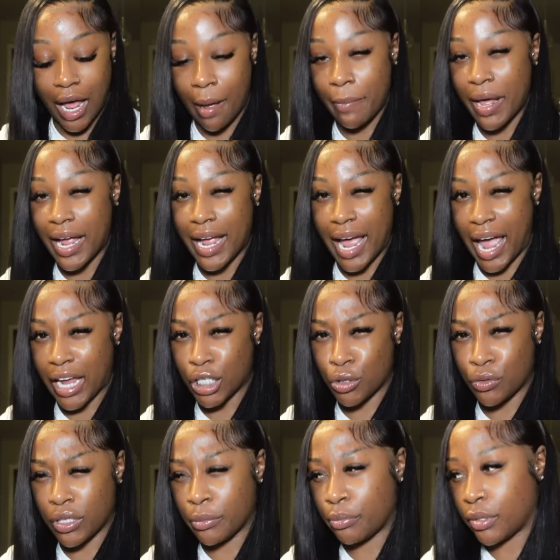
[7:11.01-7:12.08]
I might
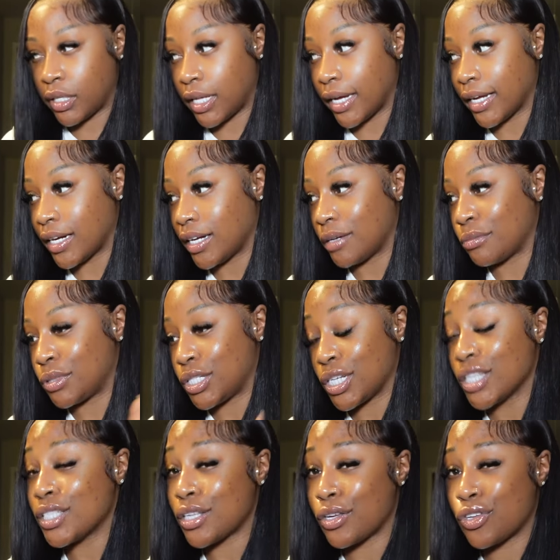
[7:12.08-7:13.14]
actually plug it up
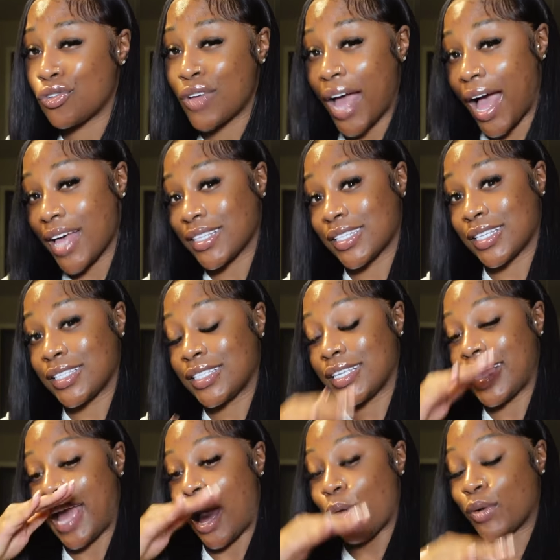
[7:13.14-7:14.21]
just so you guys can
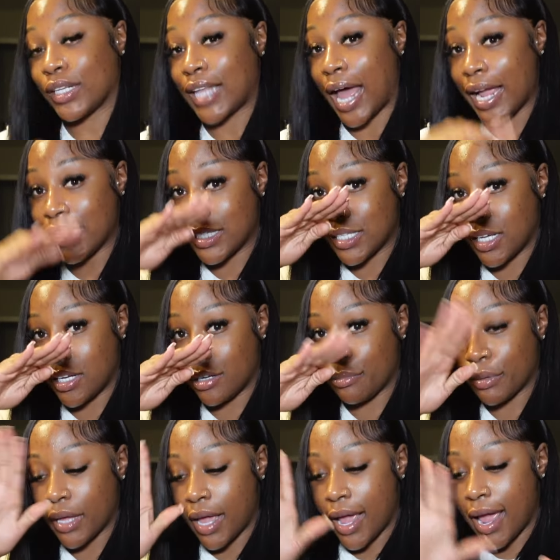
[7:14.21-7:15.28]
see how it lights up
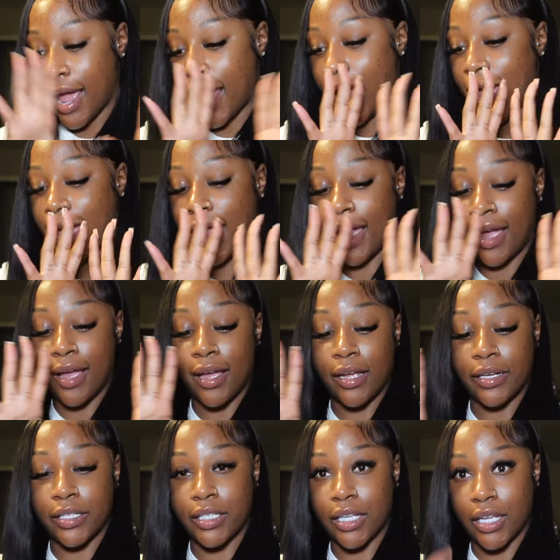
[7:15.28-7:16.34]

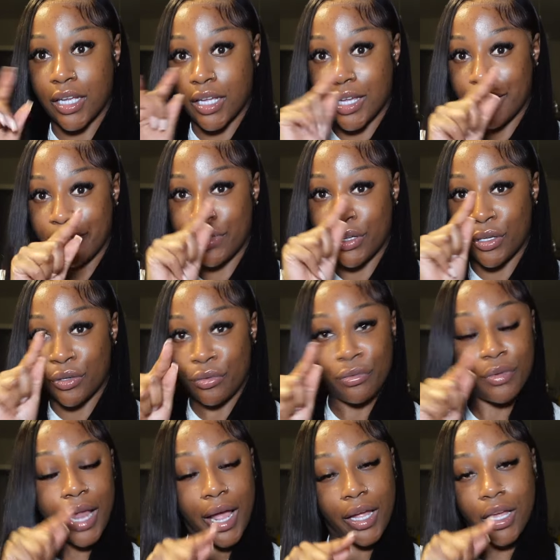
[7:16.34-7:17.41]
and give you
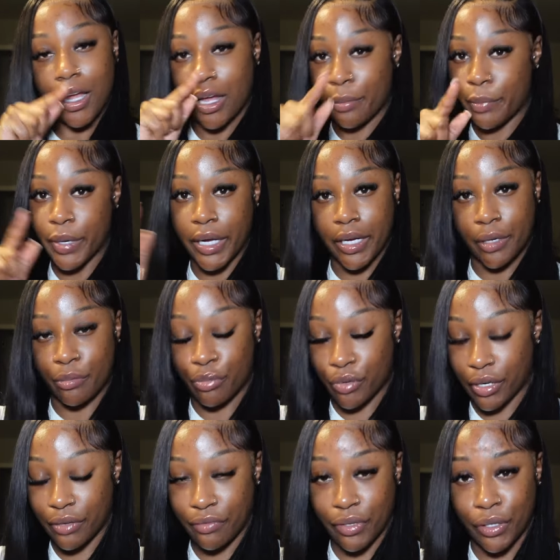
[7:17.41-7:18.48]
like a button
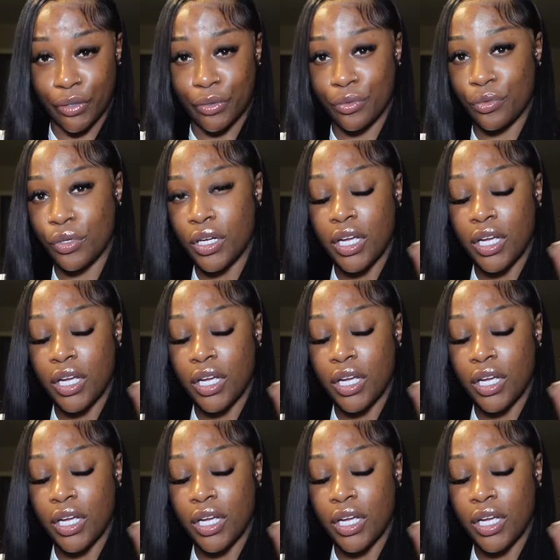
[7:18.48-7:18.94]
preview.